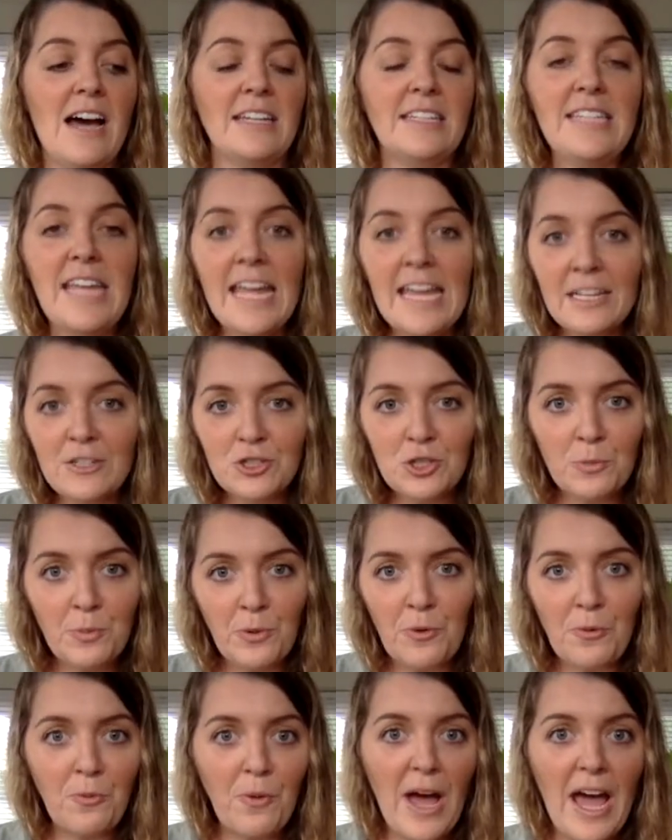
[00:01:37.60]

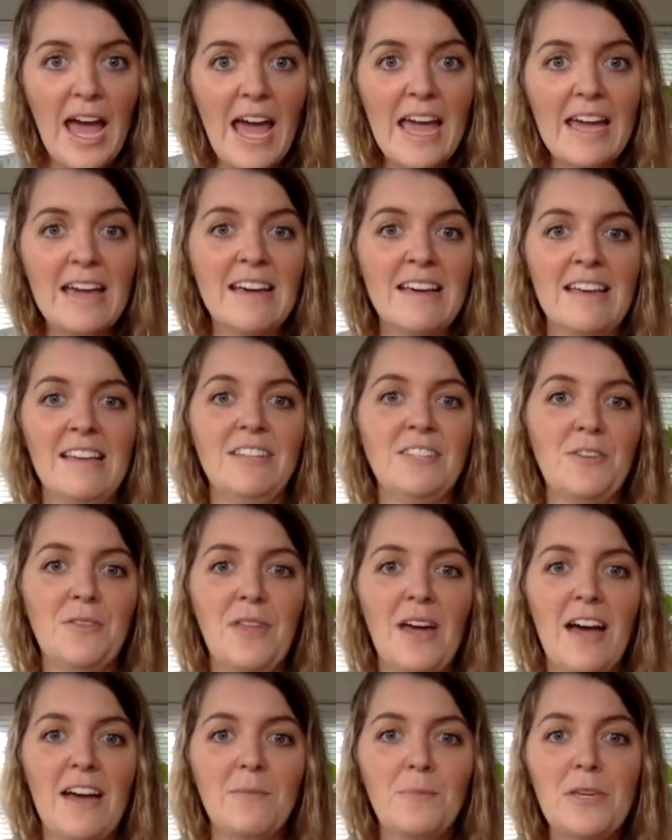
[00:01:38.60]
tangible way so
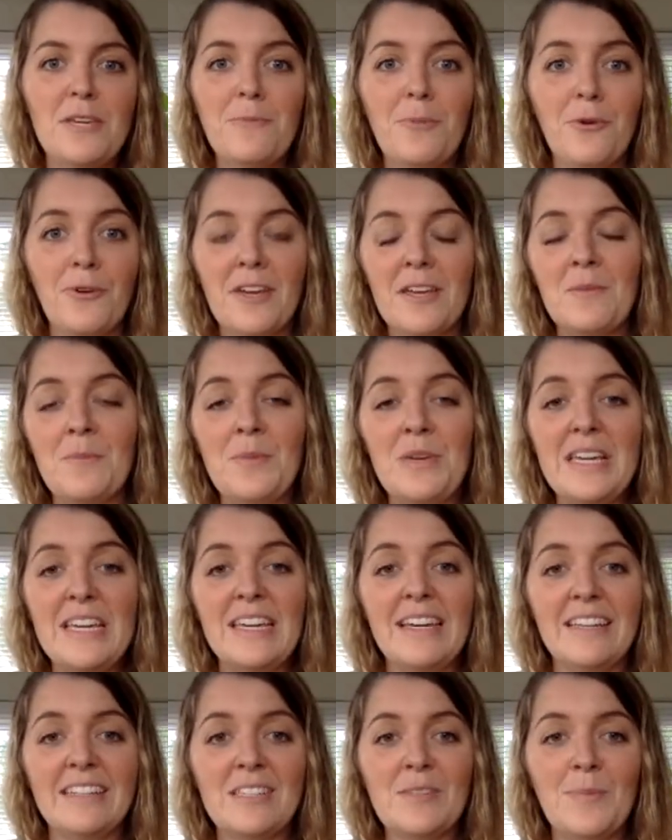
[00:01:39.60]
that people can
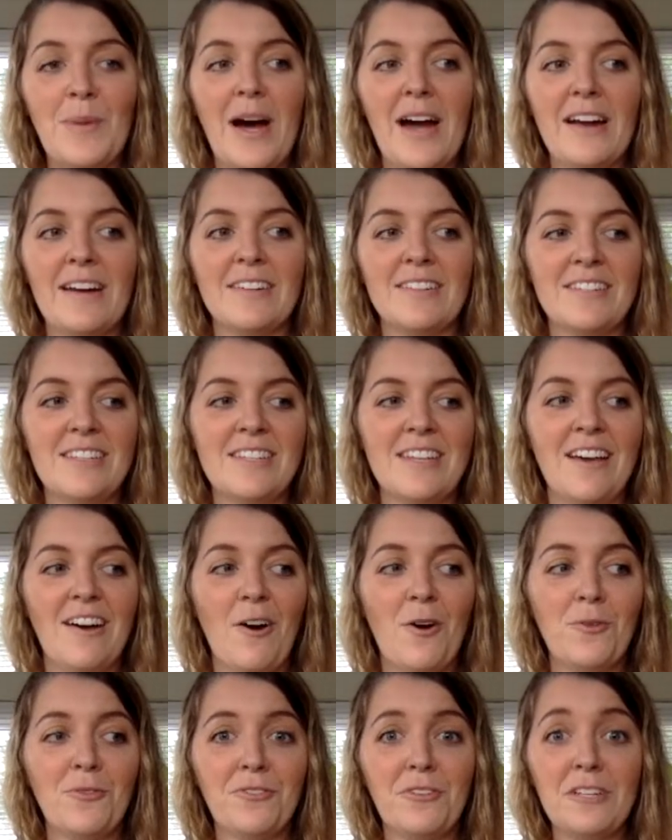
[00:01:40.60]
be inspired to
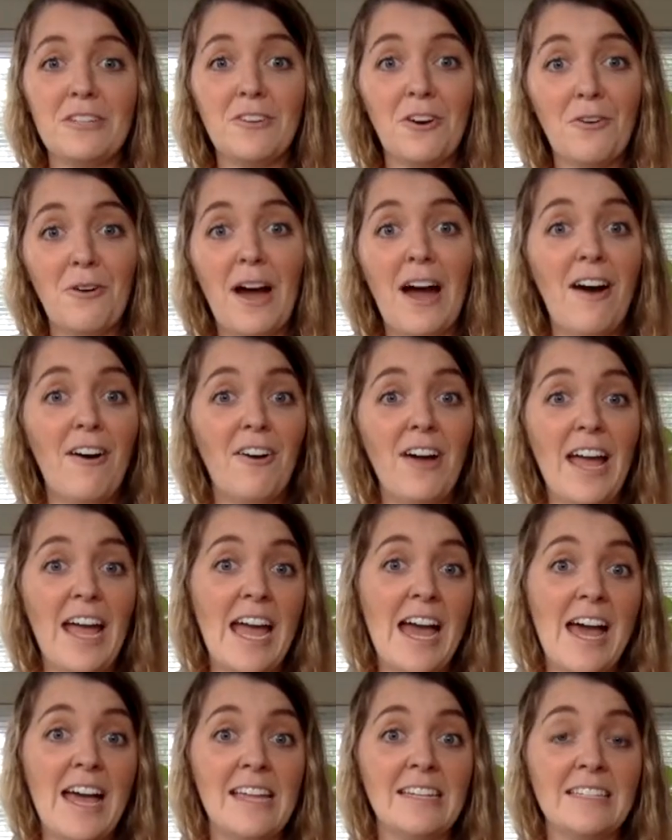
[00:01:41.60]
hopefully go out
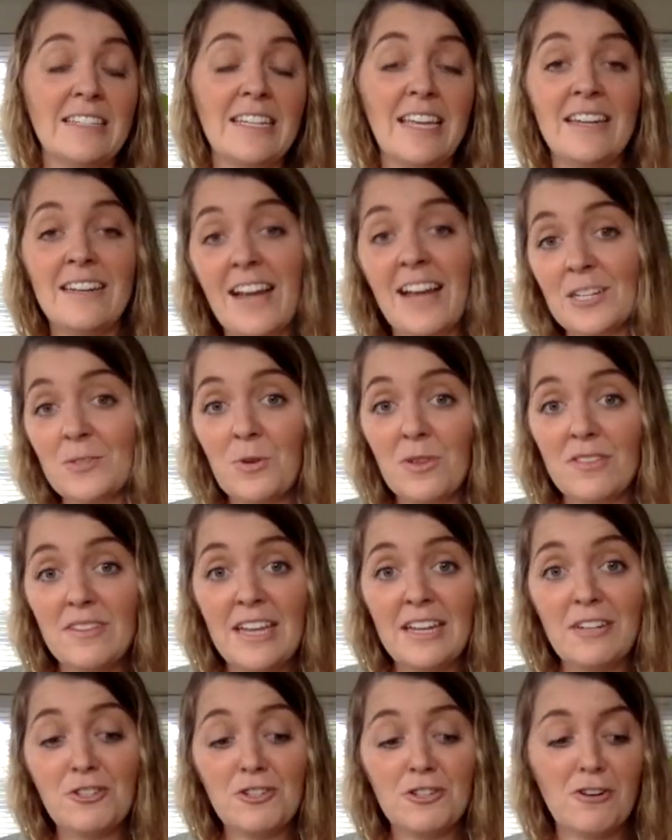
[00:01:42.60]
and connect with
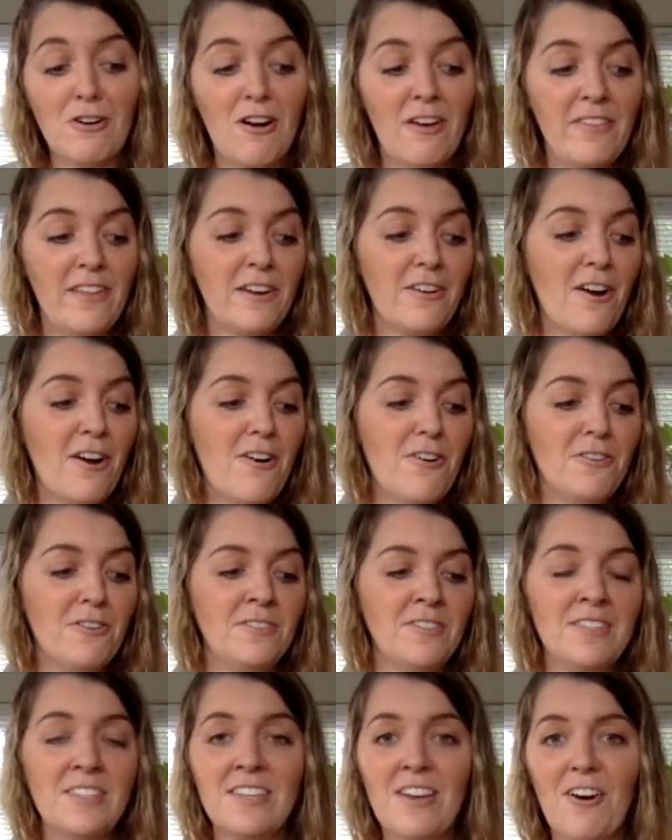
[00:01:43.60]
nature on their
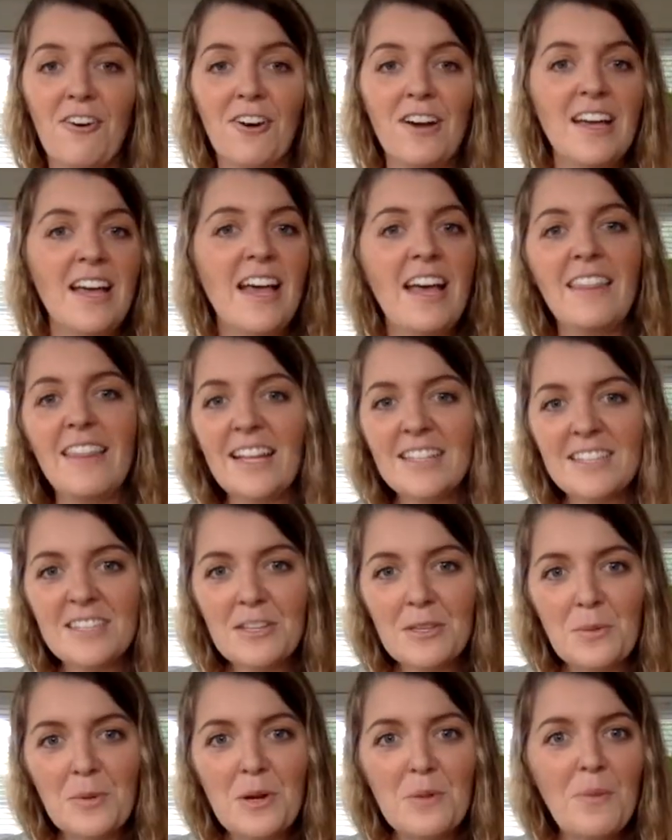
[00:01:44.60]
own. So that's a
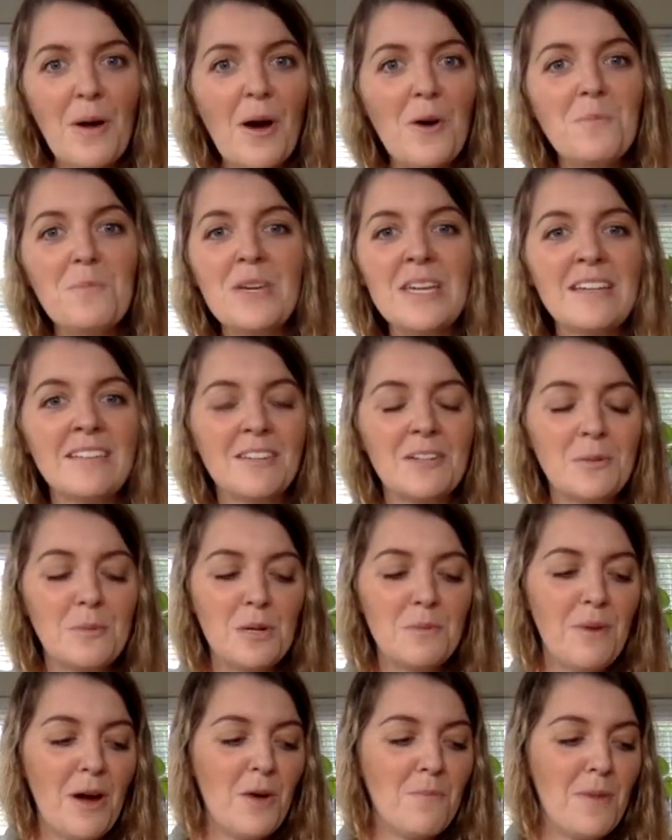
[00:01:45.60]
little bit about me, a little
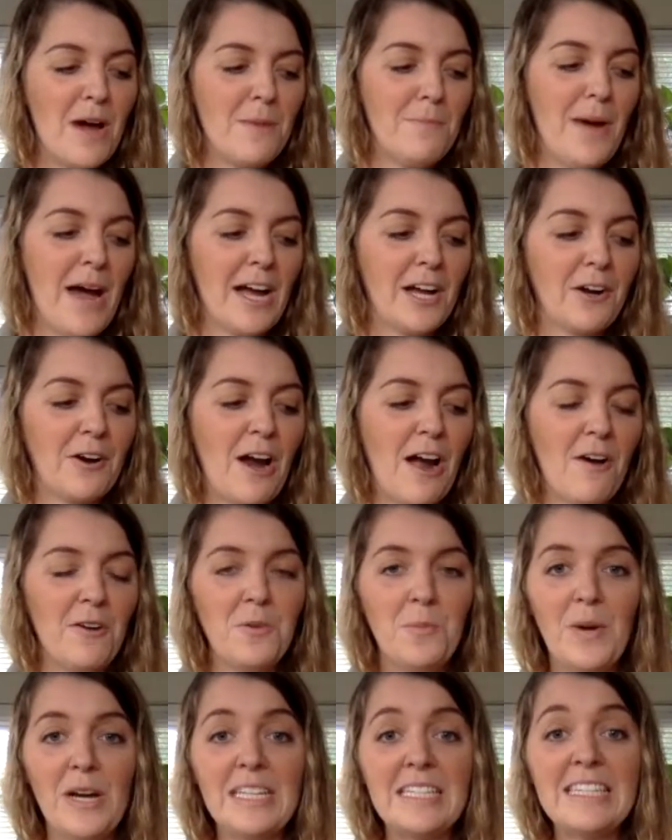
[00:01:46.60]
bit about my
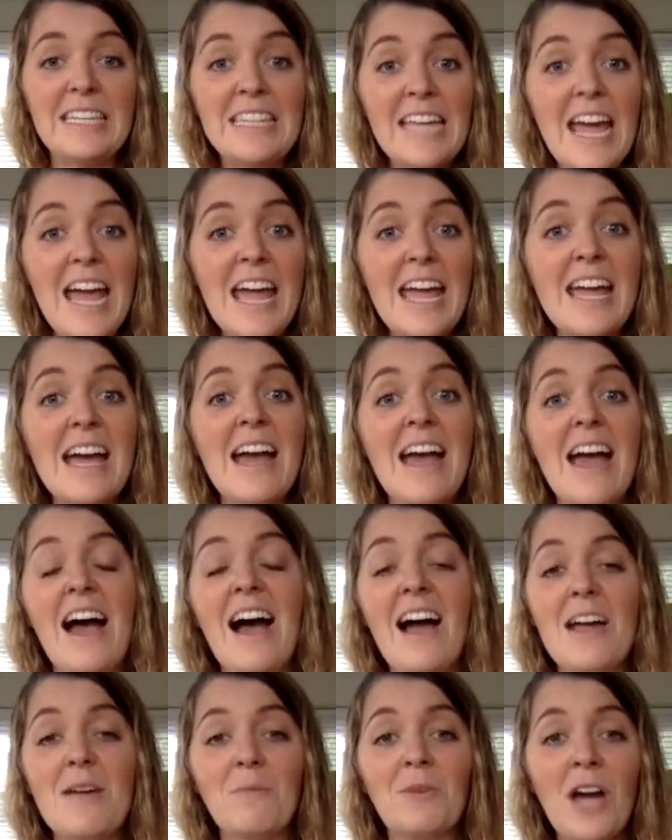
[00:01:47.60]
background. But today
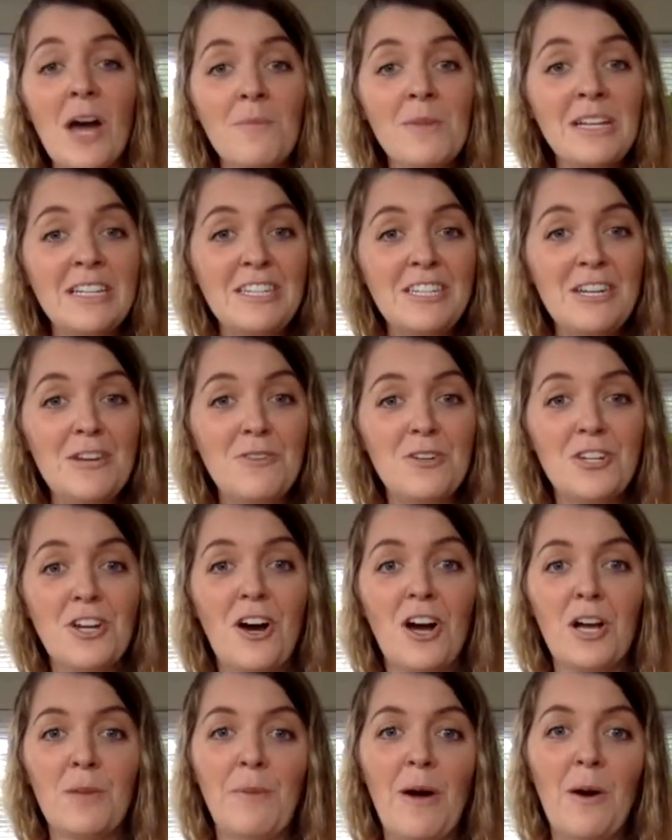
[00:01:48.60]
I'm coming to you to
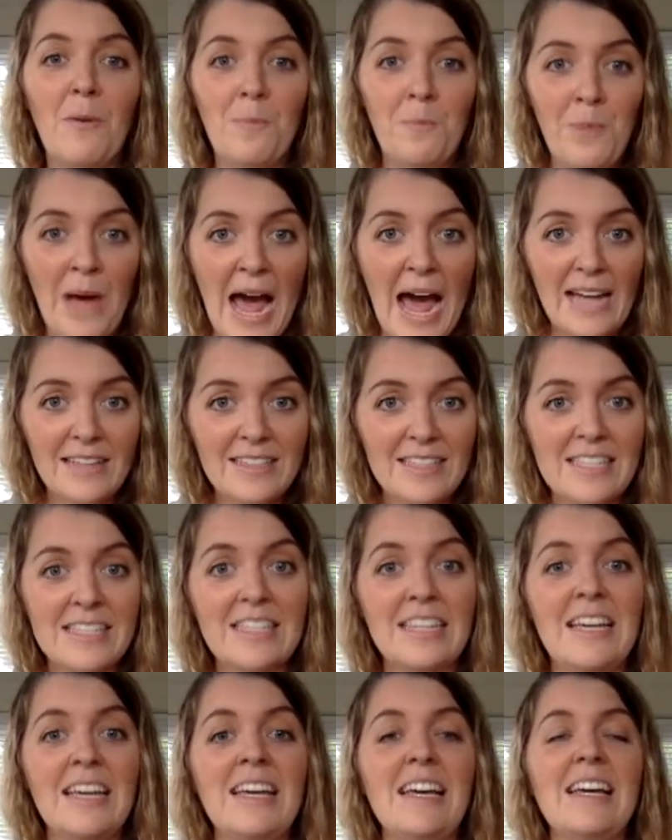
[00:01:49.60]
talk about
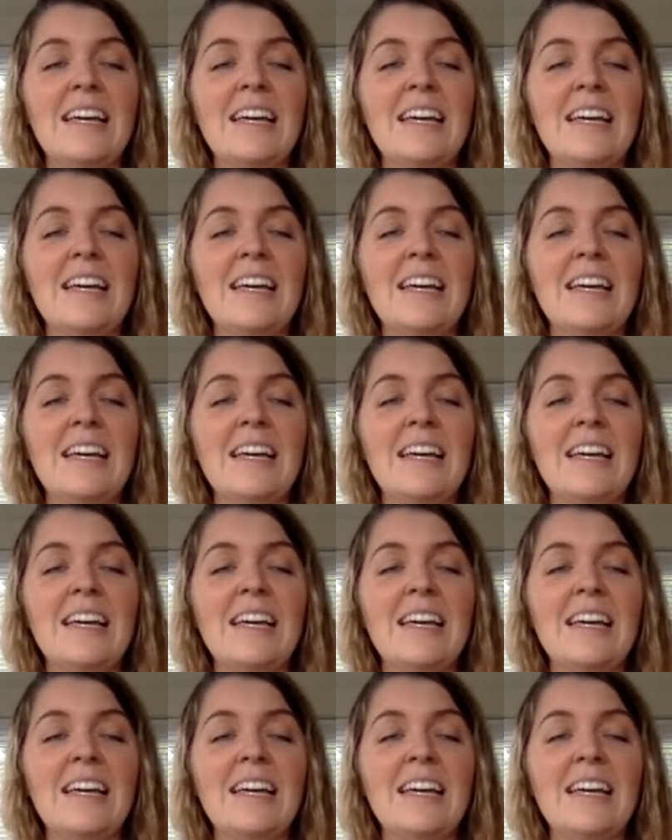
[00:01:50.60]
bats.